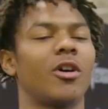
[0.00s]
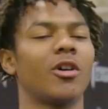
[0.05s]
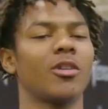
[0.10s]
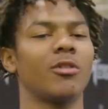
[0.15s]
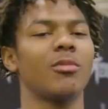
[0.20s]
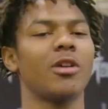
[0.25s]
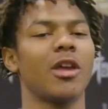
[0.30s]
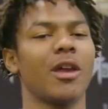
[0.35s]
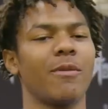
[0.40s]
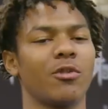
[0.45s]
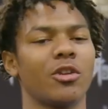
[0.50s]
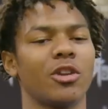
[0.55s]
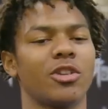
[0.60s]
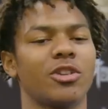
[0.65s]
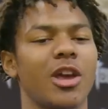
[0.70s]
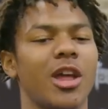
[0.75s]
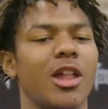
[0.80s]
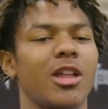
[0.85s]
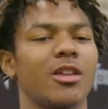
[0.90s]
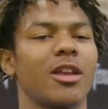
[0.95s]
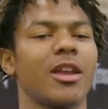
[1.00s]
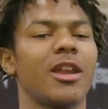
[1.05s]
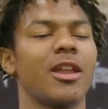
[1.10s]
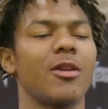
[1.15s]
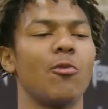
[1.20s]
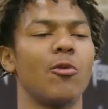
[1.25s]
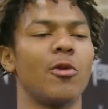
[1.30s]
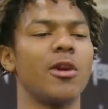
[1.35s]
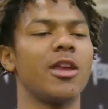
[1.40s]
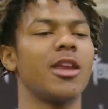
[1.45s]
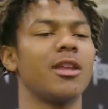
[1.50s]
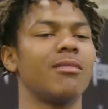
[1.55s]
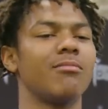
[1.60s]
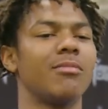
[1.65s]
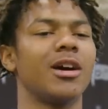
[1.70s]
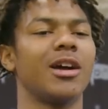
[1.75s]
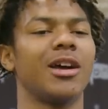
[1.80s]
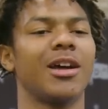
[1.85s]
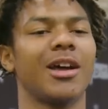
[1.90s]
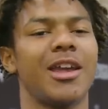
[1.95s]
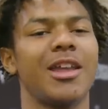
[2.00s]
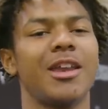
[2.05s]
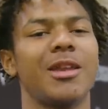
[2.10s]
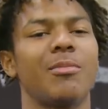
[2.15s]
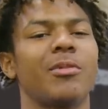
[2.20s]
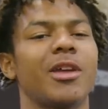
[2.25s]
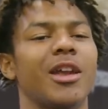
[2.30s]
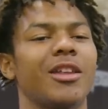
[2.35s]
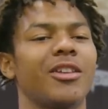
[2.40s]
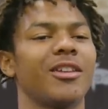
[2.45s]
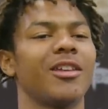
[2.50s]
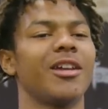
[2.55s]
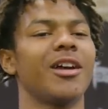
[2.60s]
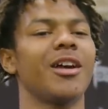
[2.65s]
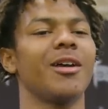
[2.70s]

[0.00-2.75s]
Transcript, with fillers: The ultimate after the challenge, I didn't win, but I ended up catching